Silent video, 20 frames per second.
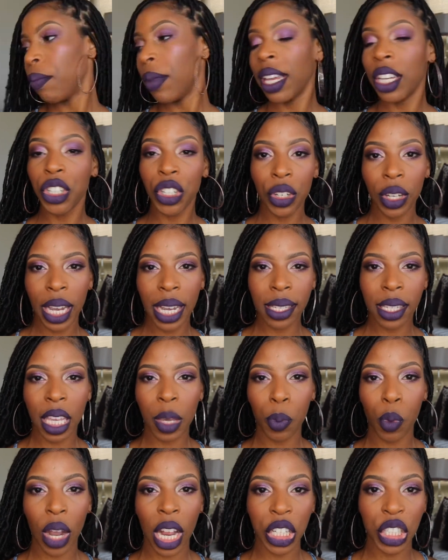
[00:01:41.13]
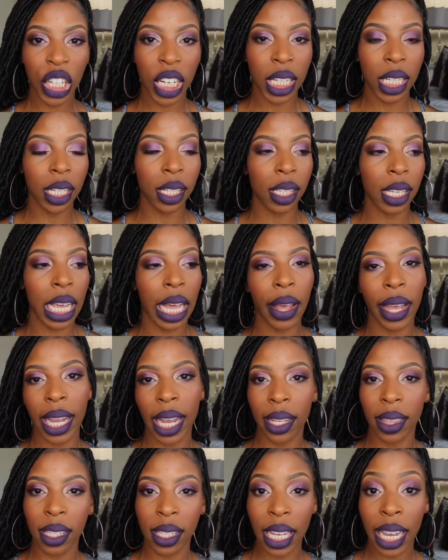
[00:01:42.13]
Make sure you guys keep watching to see how I
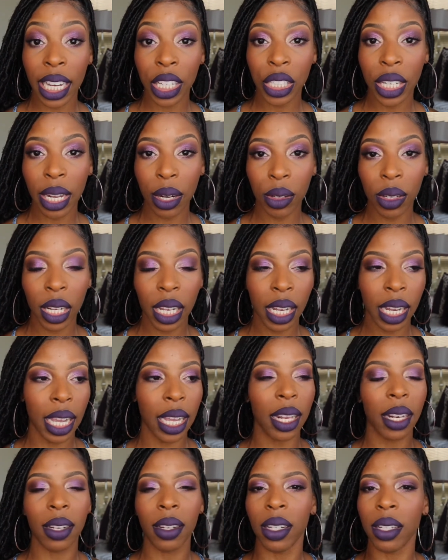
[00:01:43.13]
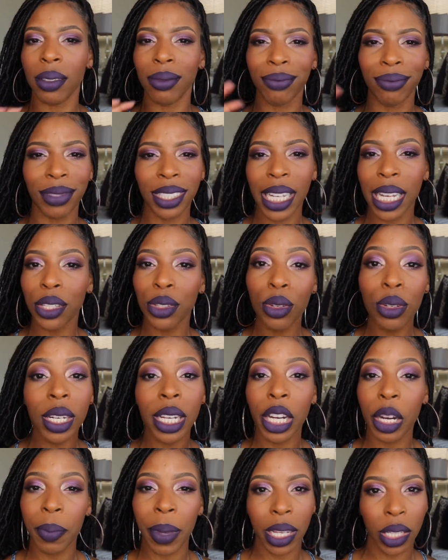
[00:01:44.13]
got this eyeshadow look, and stay tuned to
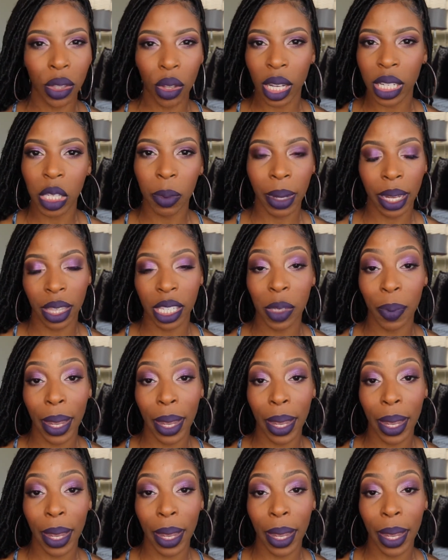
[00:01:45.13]
hear my thoughts about this